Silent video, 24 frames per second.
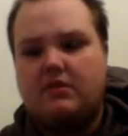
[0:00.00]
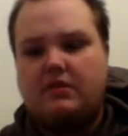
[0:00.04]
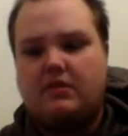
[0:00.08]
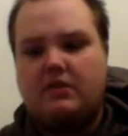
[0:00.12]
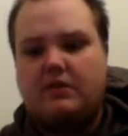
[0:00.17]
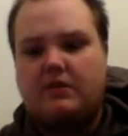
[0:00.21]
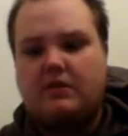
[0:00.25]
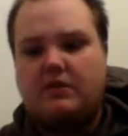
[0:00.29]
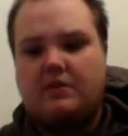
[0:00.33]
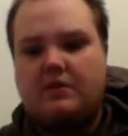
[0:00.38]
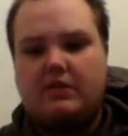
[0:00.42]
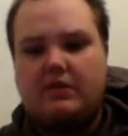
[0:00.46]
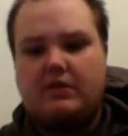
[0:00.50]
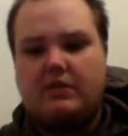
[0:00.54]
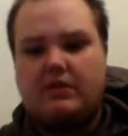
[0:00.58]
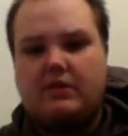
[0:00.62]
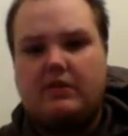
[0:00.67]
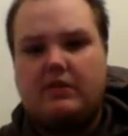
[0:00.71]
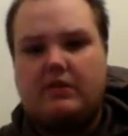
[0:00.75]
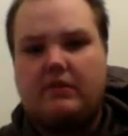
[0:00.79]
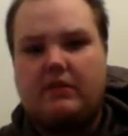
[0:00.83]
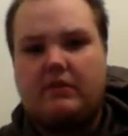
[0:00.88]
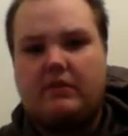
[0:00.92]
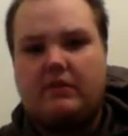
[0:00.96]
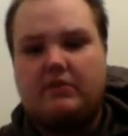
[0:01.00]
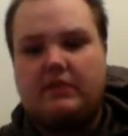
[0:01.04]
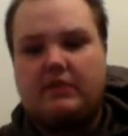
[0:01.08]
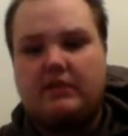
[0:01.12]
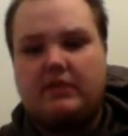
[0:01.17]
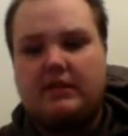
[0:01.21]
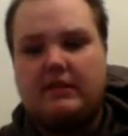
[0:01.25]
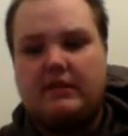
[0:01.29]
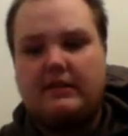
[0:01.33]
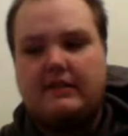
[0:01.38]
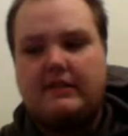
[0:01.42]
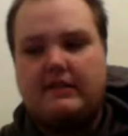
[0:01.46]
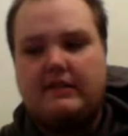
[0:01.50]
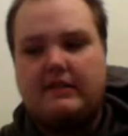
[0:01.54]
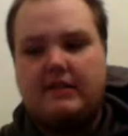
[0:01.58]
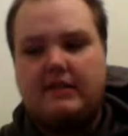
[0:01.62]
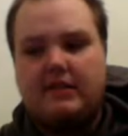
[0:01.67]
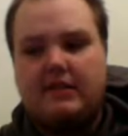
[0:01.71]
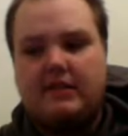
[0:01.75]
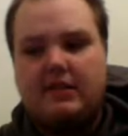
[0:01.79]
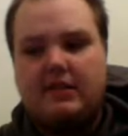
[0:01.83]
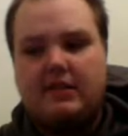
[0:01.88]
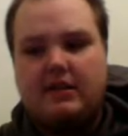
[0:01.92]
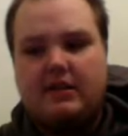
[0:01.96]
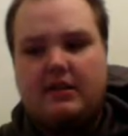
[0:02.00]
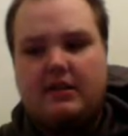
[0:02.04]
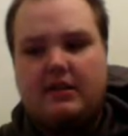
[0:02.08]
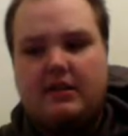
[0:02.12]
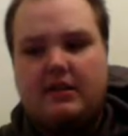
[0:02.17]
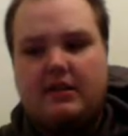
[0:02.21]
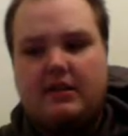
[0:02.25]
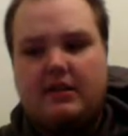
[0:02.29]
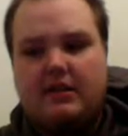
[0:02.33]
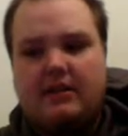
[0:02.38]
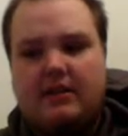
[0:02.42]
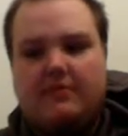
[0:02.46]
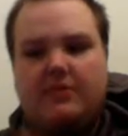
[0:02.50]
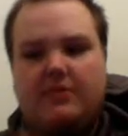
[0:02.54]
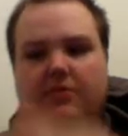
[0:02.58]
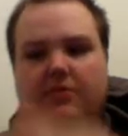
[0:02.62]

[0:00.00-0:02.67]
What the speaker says: just wasted a little tea. You